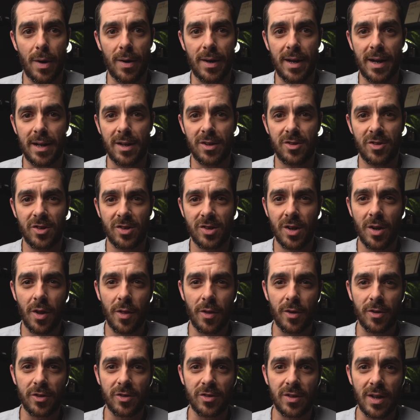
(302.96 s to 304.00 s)
again, it's just
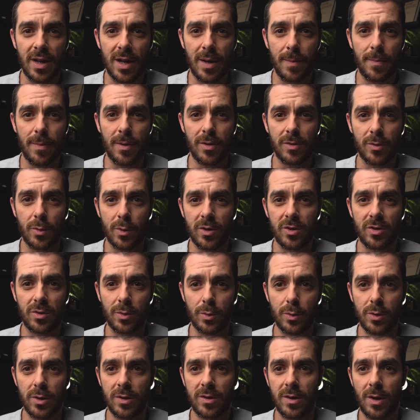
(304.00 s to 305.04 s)
another step that's going to slow
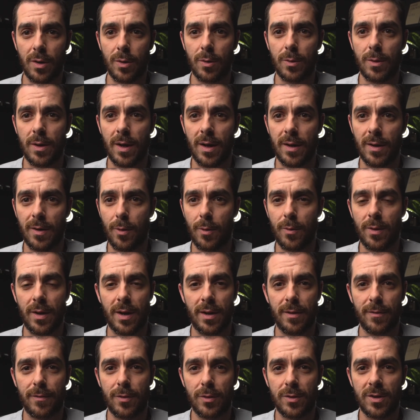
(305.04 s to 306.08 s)
you down, and all
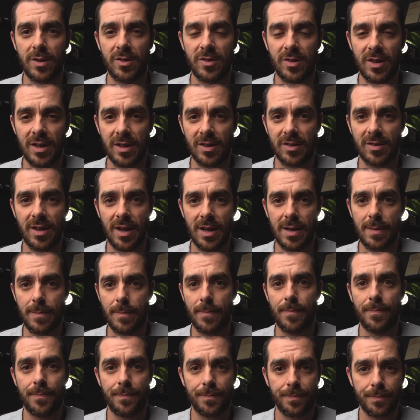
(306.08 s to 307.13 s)
that footage takes
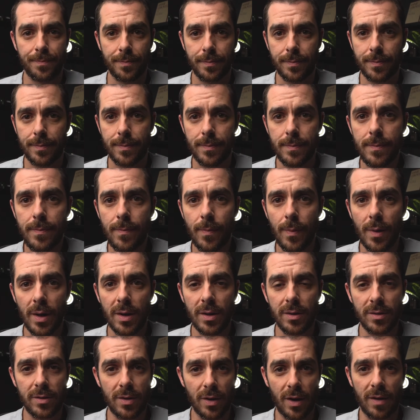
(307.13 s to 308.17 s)
time
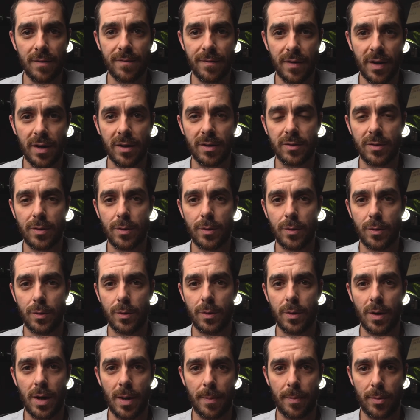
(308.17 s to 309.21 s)
to convert
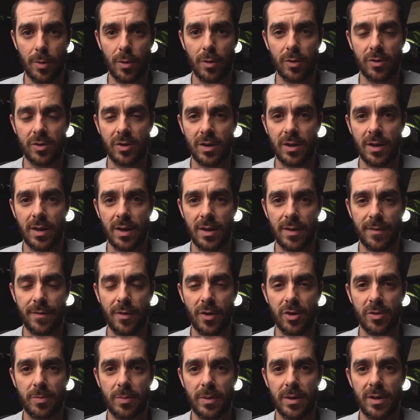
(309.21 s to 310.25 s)
to a proxy in the
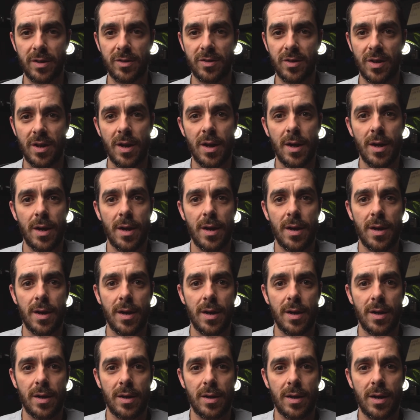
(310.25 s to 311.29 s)
first place.
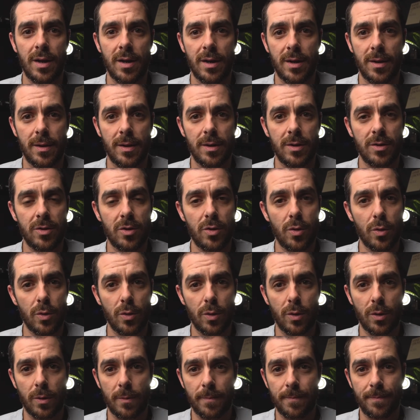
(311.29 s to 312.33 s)

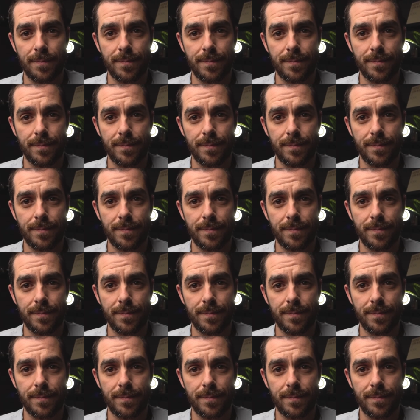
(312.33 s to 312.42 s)
Your